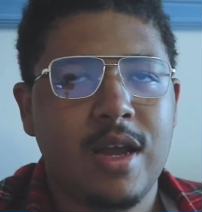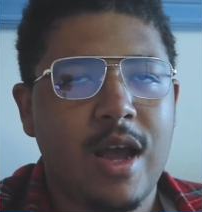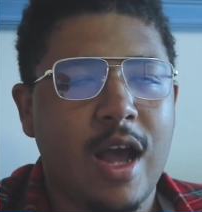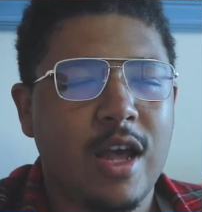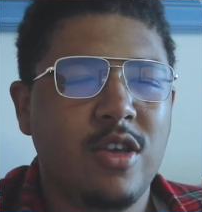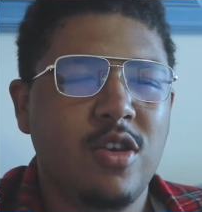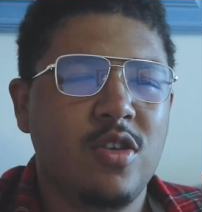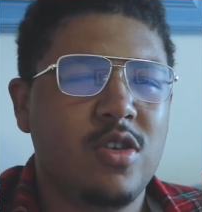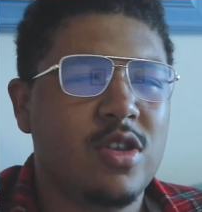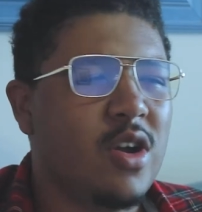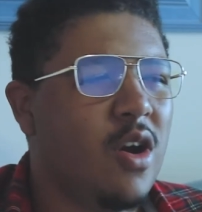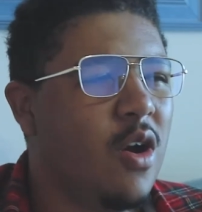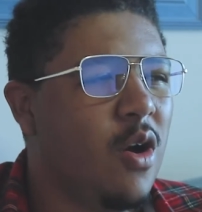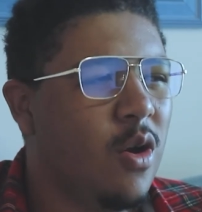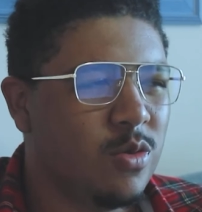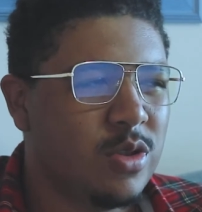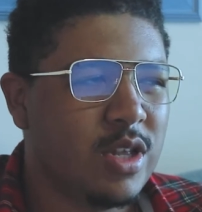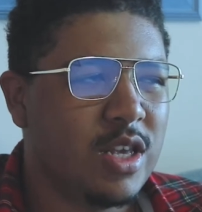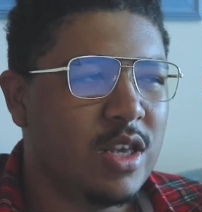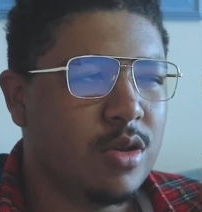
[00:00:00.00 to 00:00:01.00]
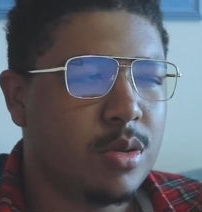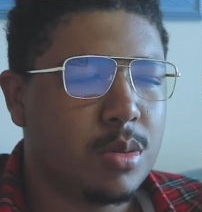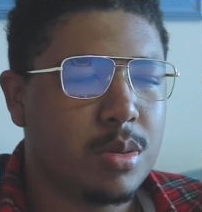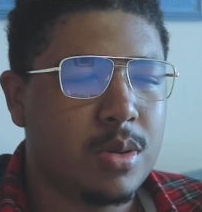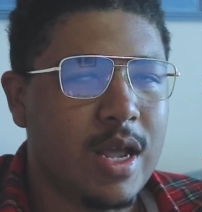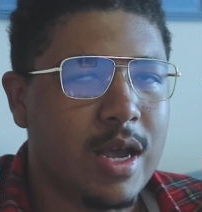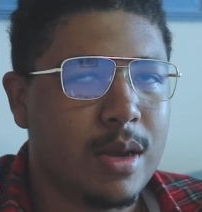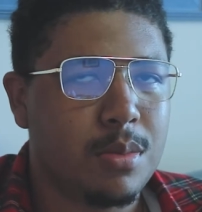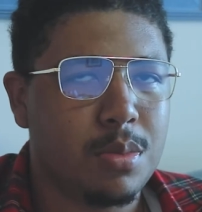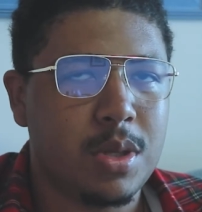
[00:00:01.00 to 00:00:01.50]
I used to only use
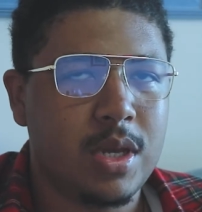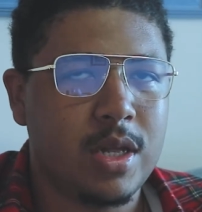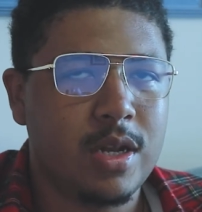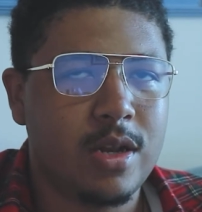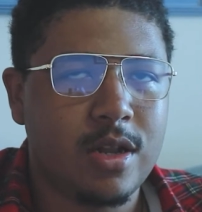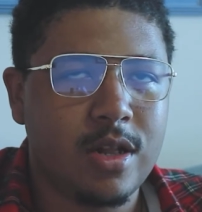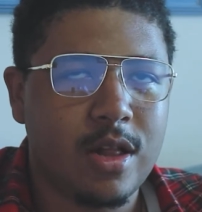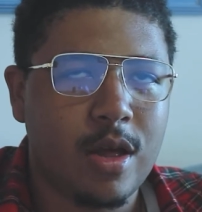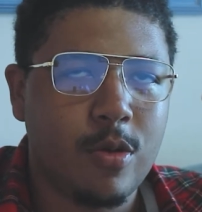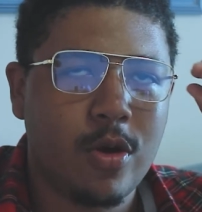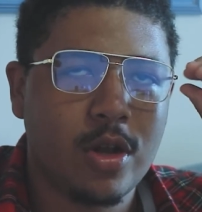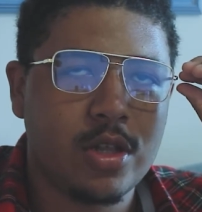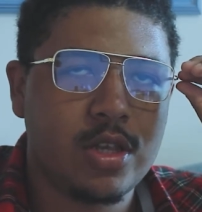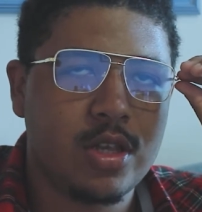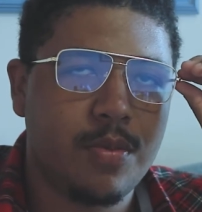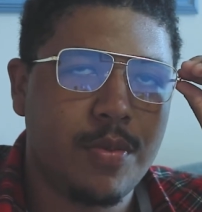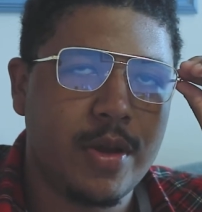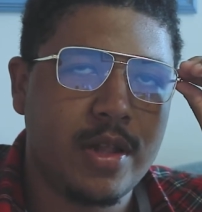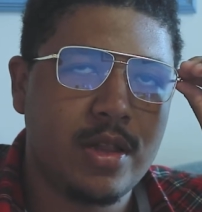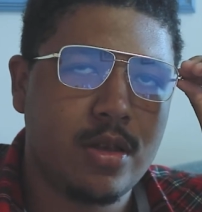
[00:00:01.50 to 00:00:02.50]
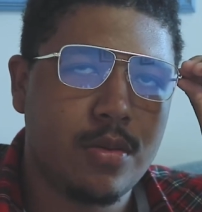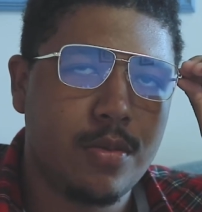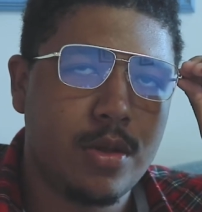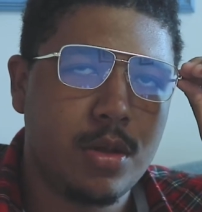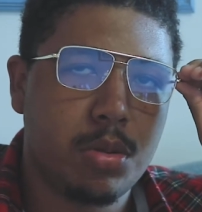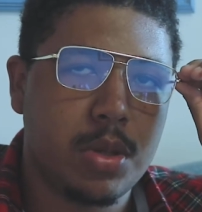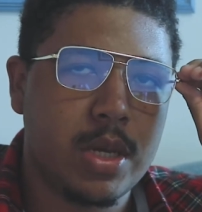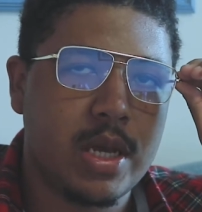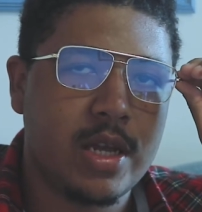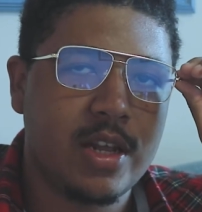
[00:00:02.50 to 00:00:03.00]
Snapseed until I watched
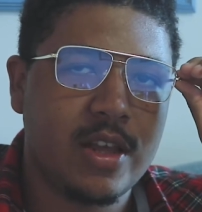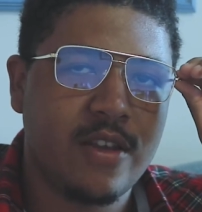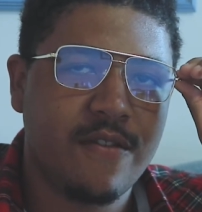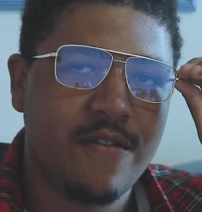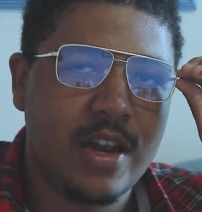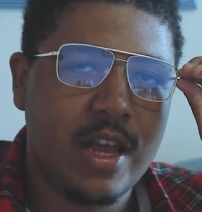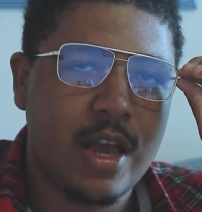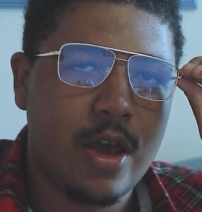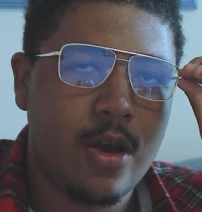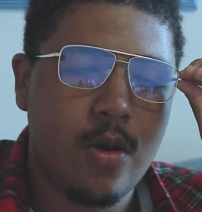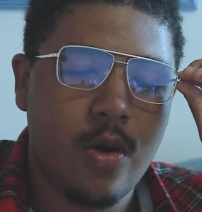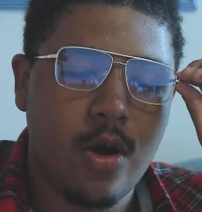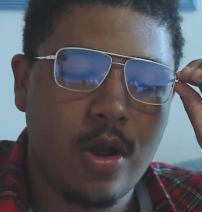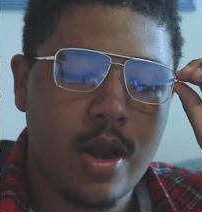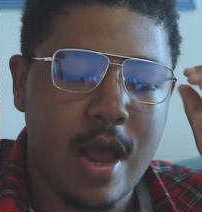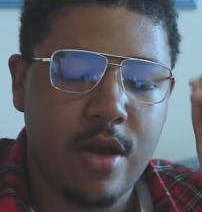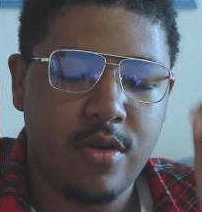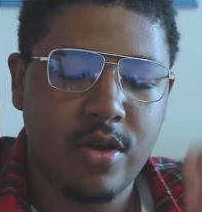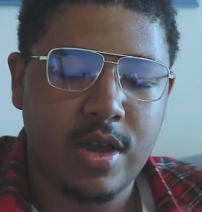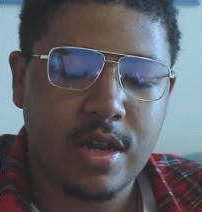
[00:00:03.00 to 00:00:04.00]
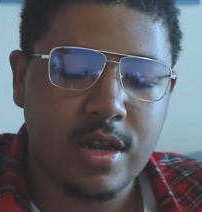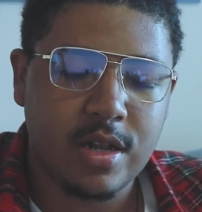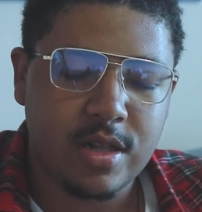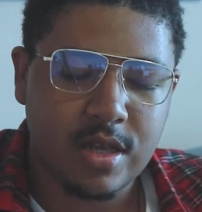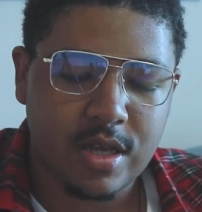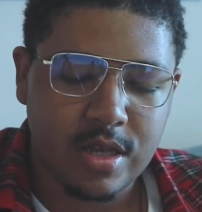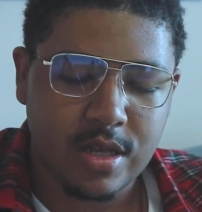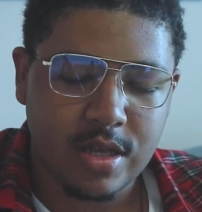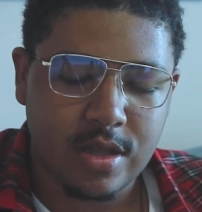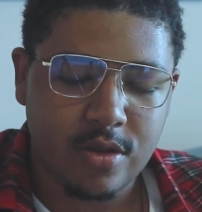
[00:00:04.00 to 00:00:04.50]
Benjamin Sadish video on how he
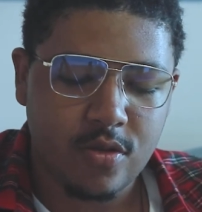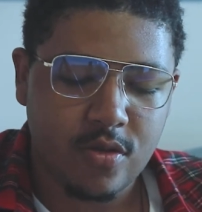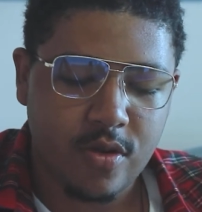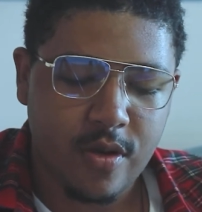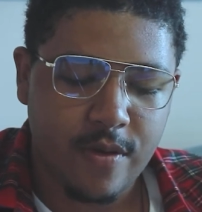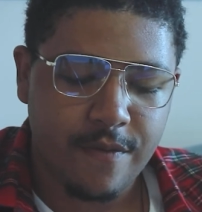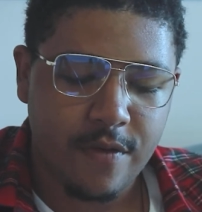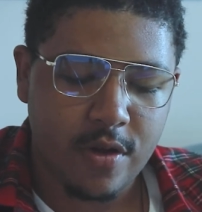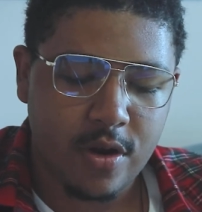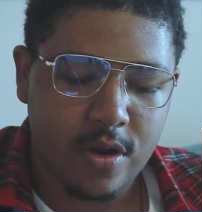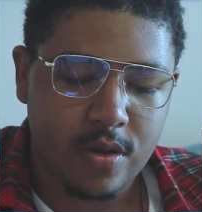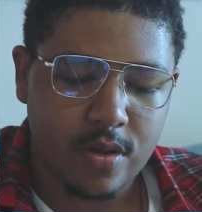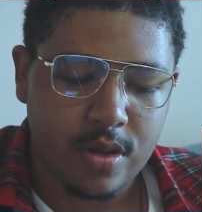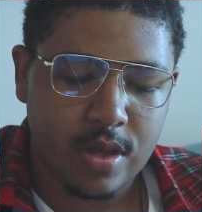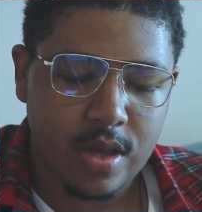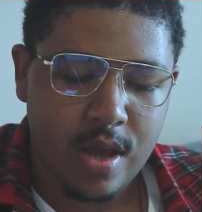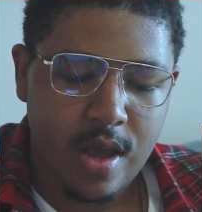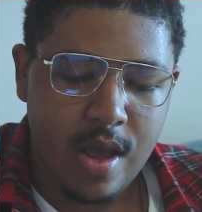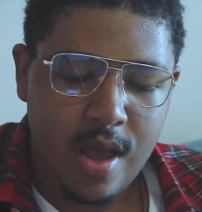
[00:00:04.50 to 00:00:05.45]
edits his Instagram photos.